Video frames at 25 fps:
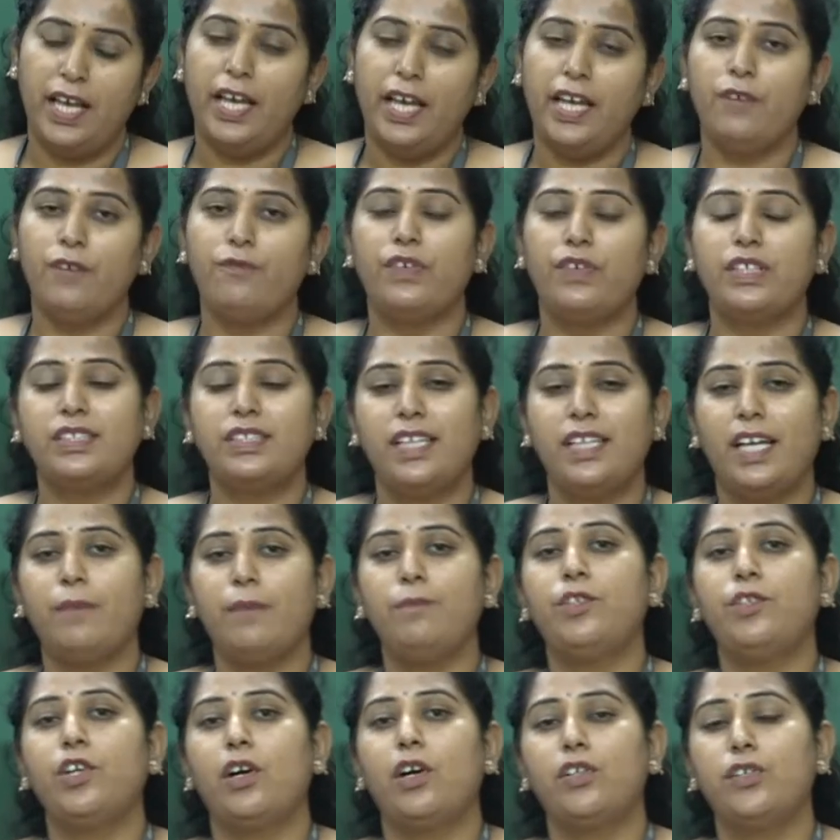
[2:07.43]
If a
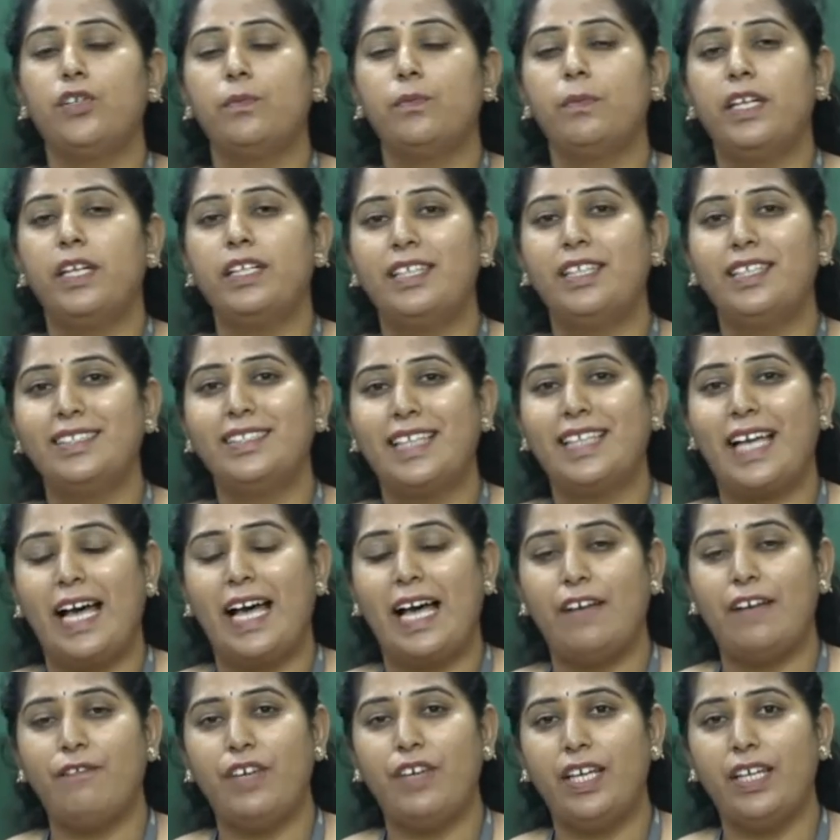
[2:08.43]
same document is
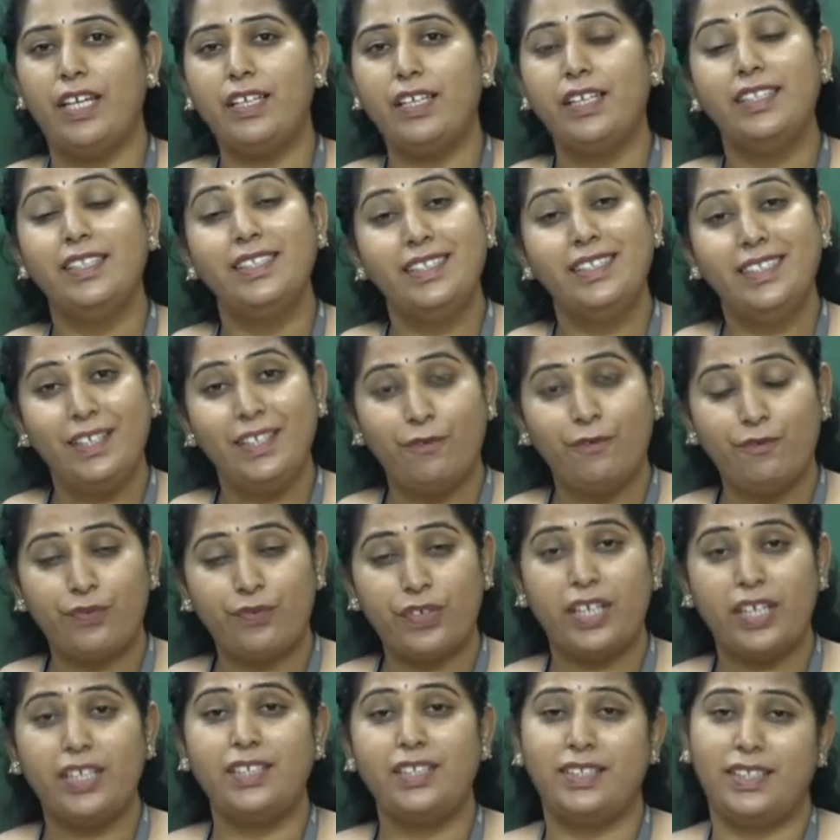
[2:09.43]
having
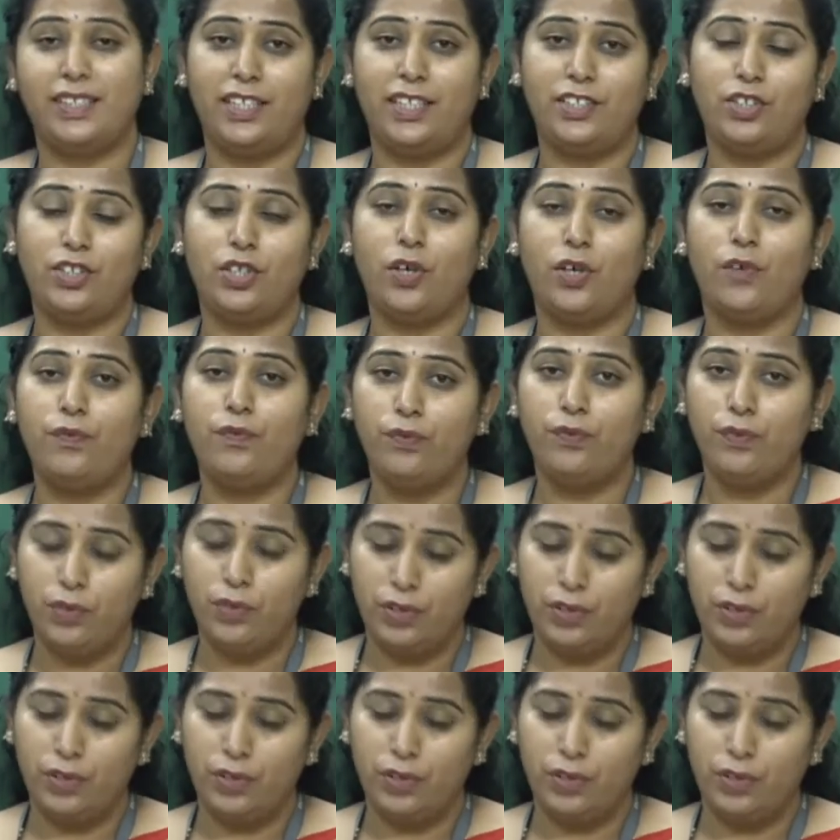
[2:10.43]
different set of